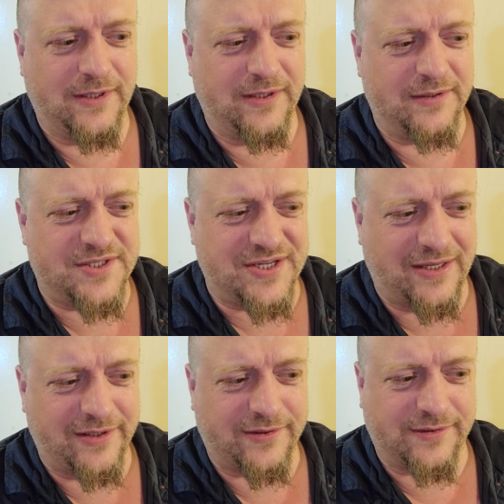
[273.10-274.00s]
it's not
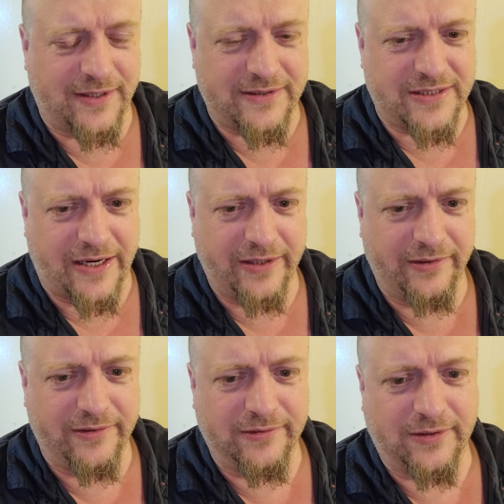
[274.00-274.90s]
like
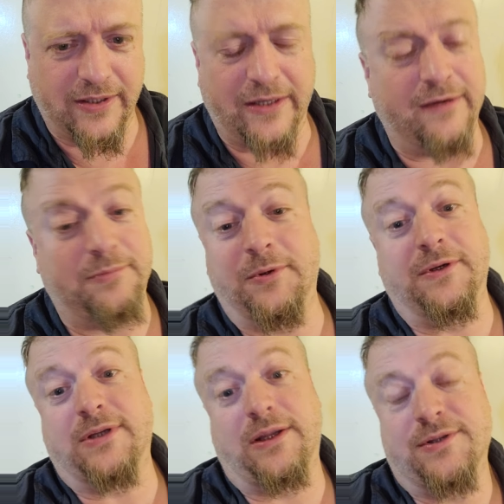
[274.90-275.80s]
Thailand. Like, I've never been to
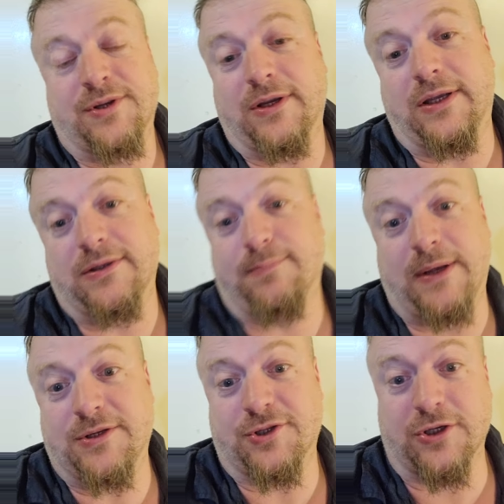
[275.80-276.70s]
Thailand, so I can't
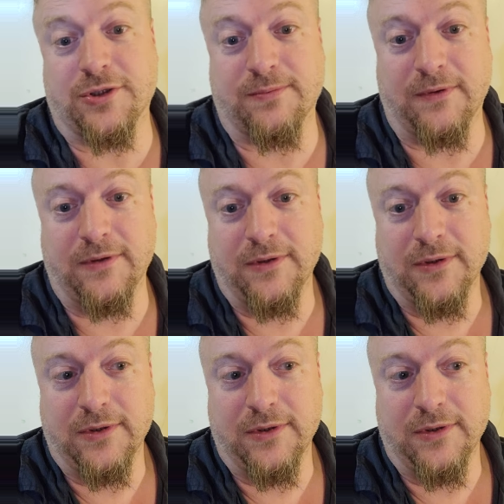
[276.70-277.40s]
pass judgment.